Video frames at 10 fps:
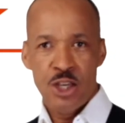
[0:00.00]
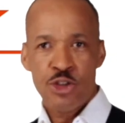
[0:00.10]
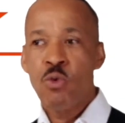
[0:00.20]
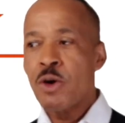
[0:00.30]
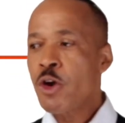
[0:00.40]

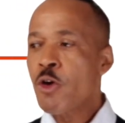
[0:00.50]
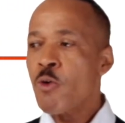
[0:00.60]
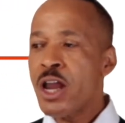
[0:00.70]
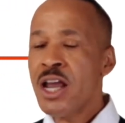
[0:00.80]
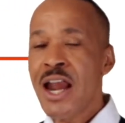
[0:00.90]
So when you
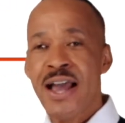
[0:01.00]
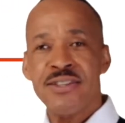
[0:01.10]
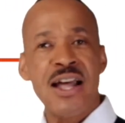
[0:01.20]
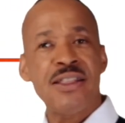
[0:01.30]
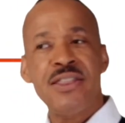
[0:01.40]

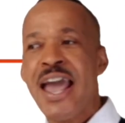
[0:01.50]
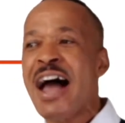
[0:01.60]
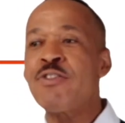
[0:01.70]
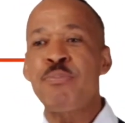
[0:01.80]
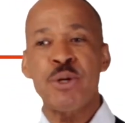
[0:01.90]
realize that they
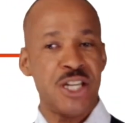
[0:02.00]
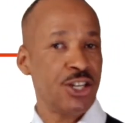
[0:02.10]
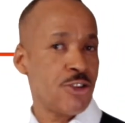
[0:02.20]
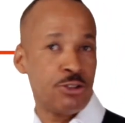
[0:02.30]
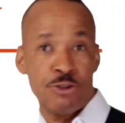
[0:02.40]
have the
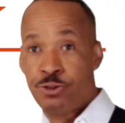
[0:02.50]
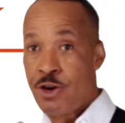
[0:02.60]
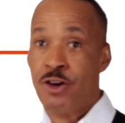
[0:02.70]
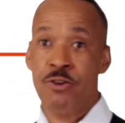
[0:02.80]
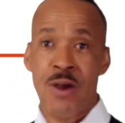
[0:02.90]
potential to
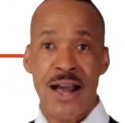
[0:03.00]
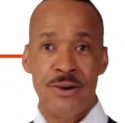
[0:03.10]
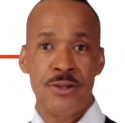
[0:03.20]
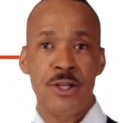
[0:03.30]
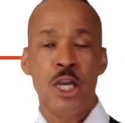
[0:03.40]
turn
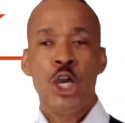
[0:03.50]
around,